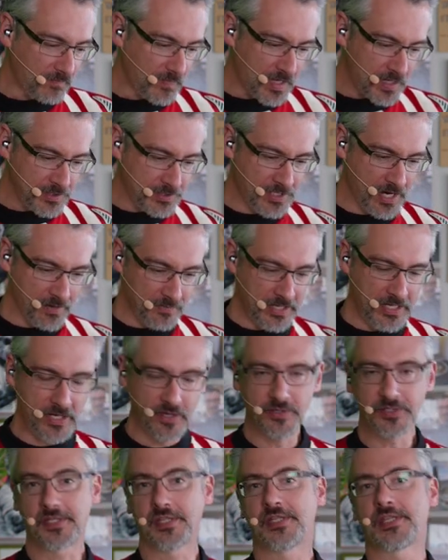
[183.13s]
Simon,
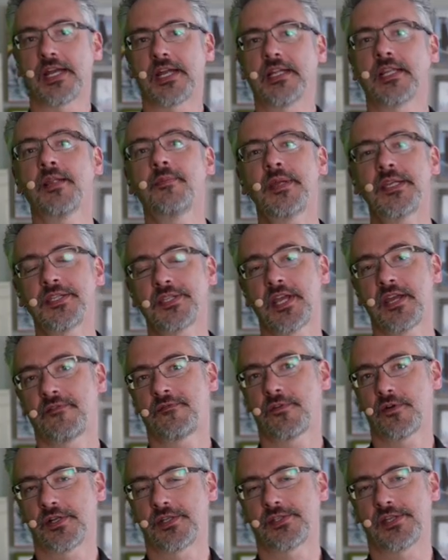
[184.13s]
here's the thing. Let me say
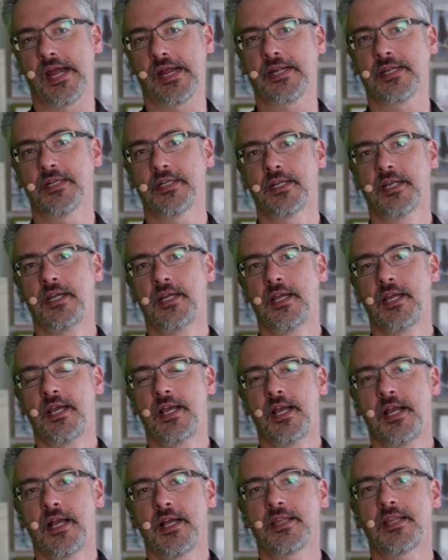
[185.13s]
for a second
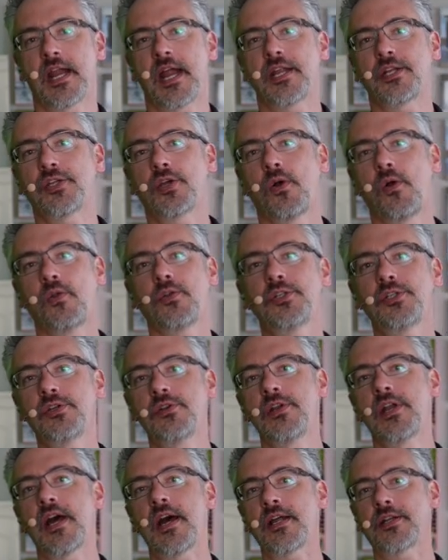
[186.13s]
that I told you
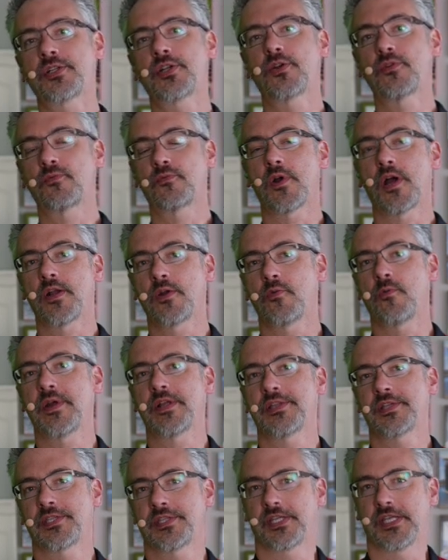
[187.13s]
not to run
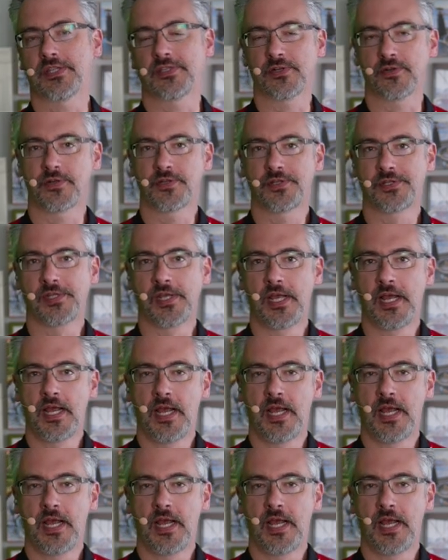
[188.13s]
with scissors.